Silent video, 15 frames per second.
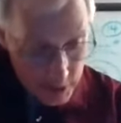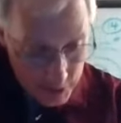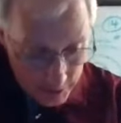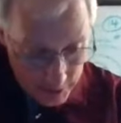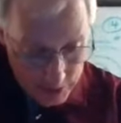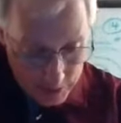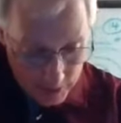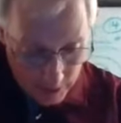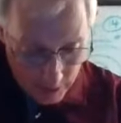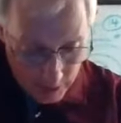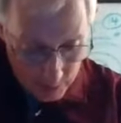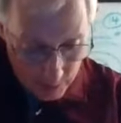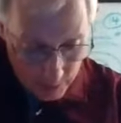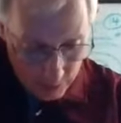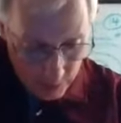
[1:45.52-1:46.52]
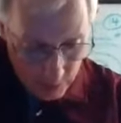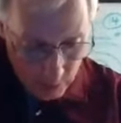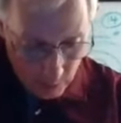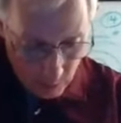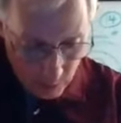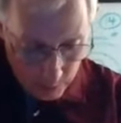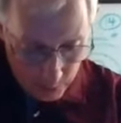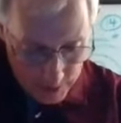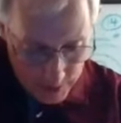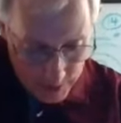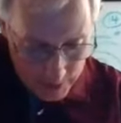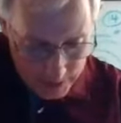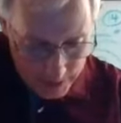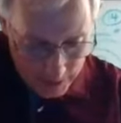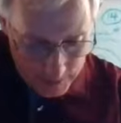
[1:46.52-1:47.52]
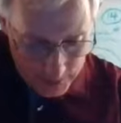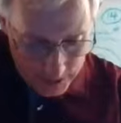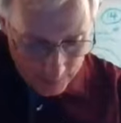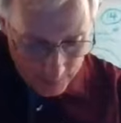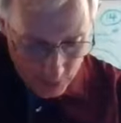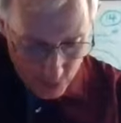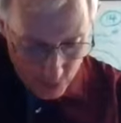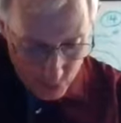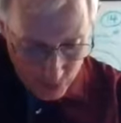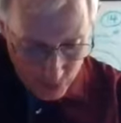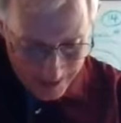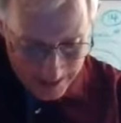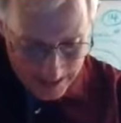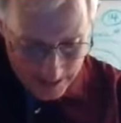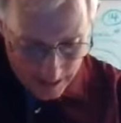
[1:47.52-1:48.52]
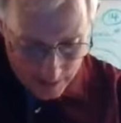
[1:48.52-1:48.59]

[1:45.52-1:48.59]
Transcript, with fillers: six times, 1.6 times 726